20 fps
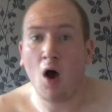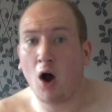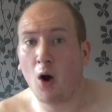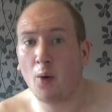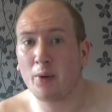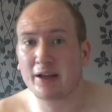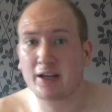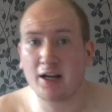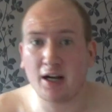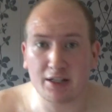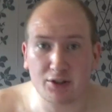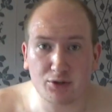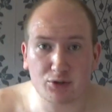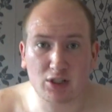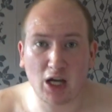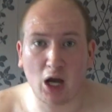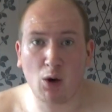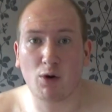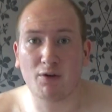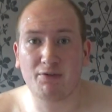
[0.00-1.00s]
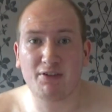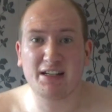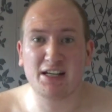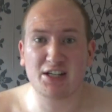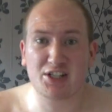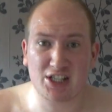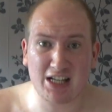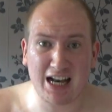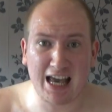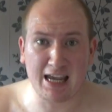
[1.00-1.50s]
I would have cut your toe off in
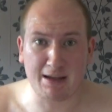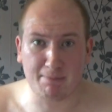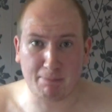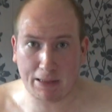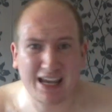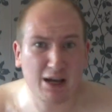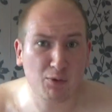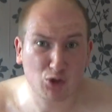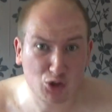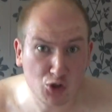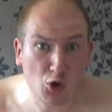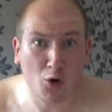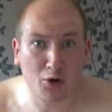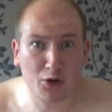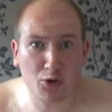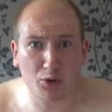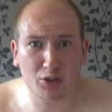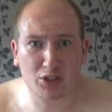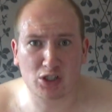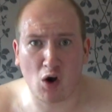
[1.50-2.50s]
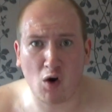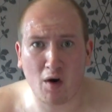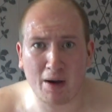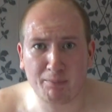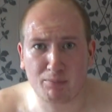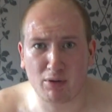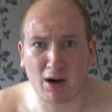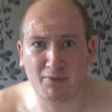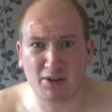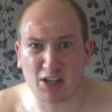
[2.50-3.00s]
your sleep. It was not your
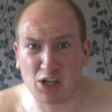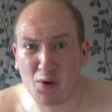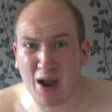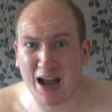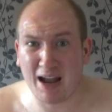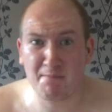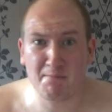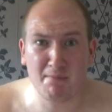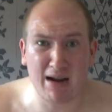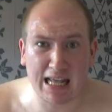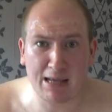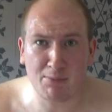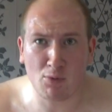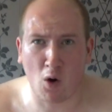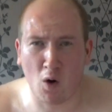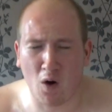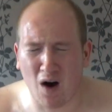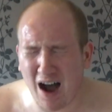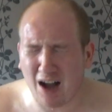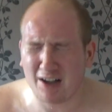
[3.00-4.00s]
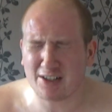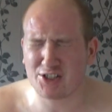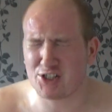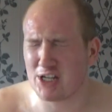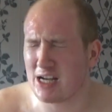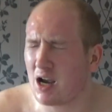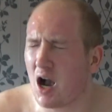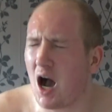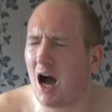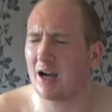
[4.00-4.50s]
time, brother. You had many more
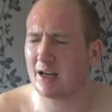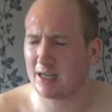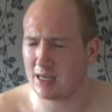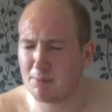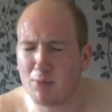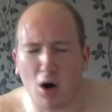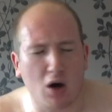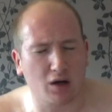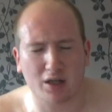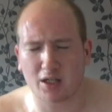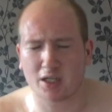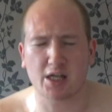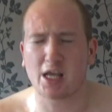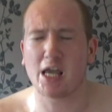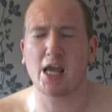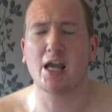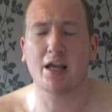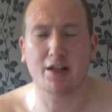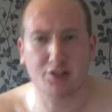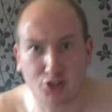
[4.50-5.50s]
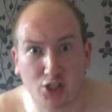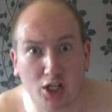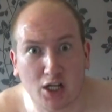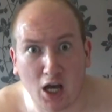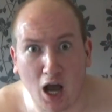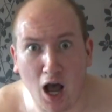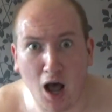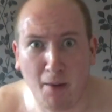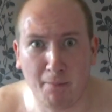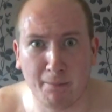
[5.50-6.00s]
long years to
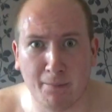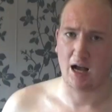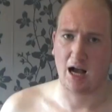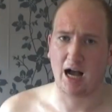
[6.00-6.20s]
come.